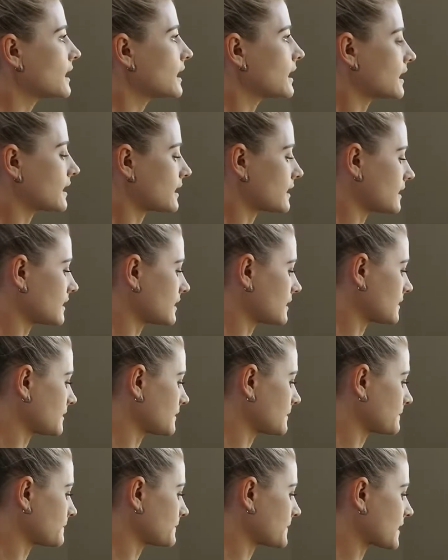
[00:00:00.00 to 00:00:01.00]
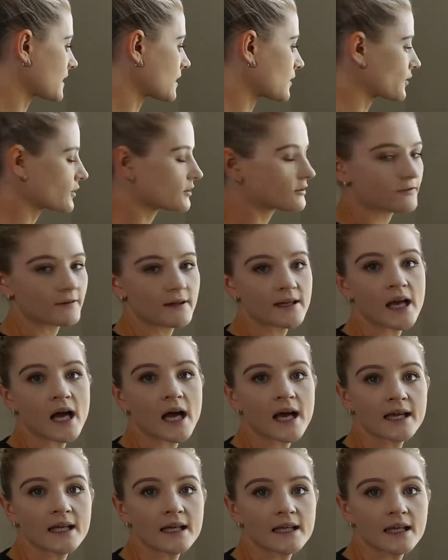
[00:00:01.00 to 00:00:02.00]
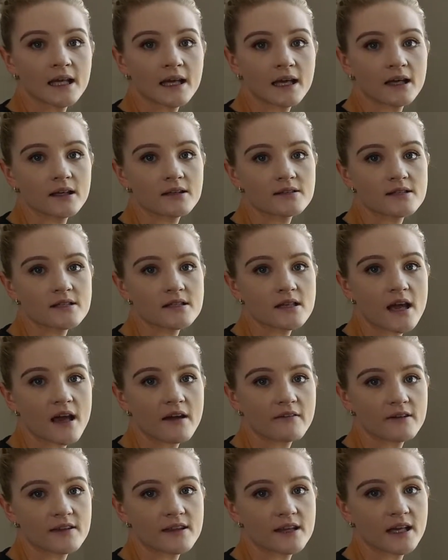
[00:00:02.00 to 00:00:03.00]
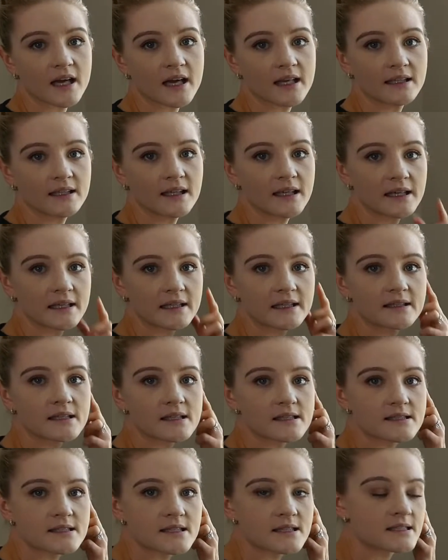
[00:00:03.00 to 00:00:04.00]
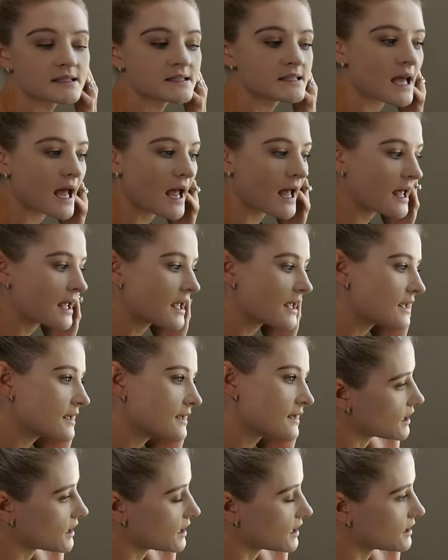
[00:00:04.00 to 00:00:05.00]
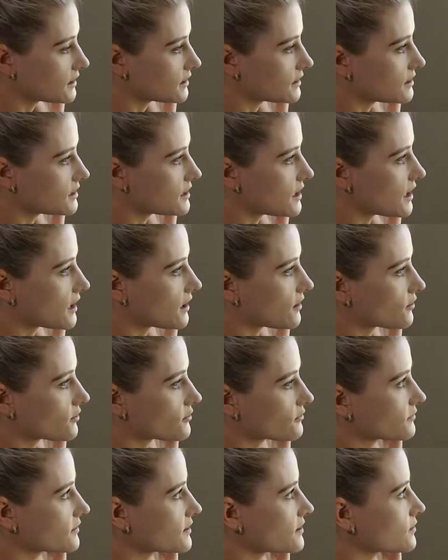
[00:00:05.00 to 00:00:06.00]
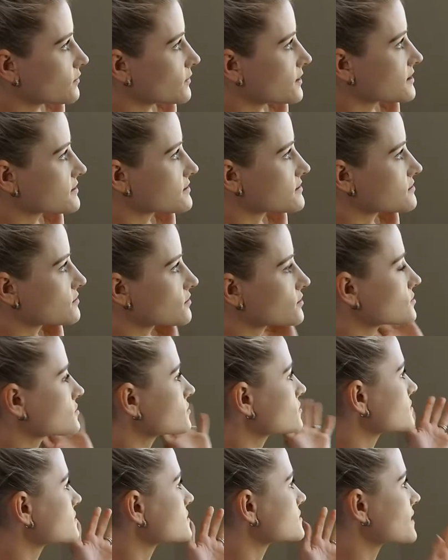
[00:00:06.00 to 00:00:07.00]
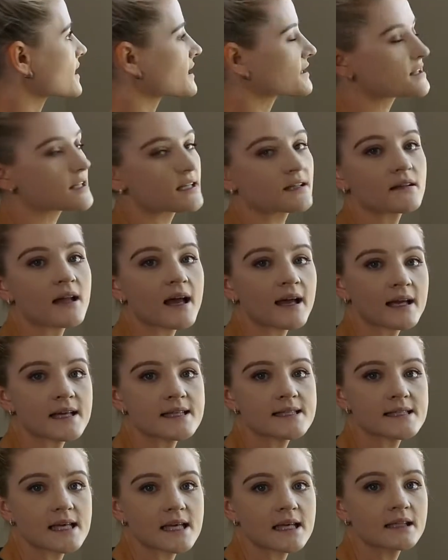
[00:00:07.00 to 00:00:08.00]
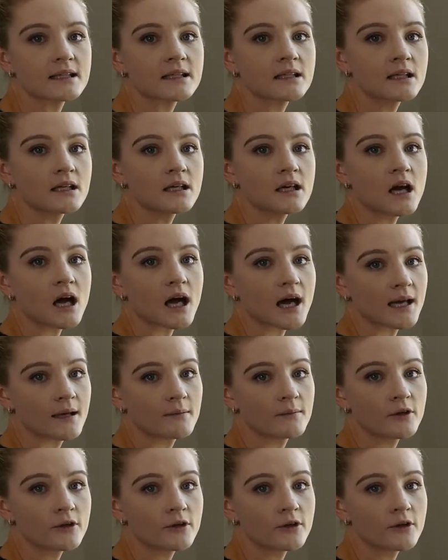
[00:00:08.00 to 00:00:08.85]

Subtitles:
but hopefully I can get everything I need today, and yeah, hopefully the wind's not too distracting. Like I said, I am